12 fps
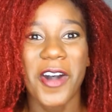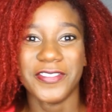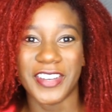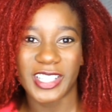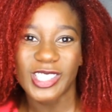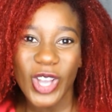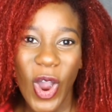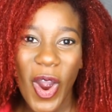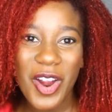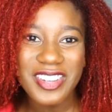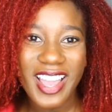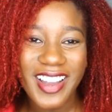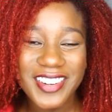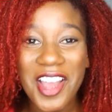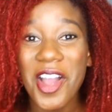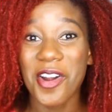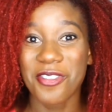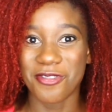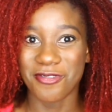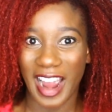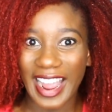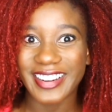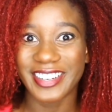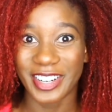Victorian
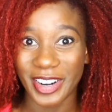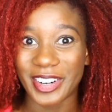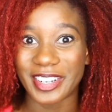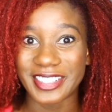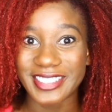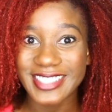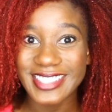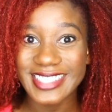rag curls.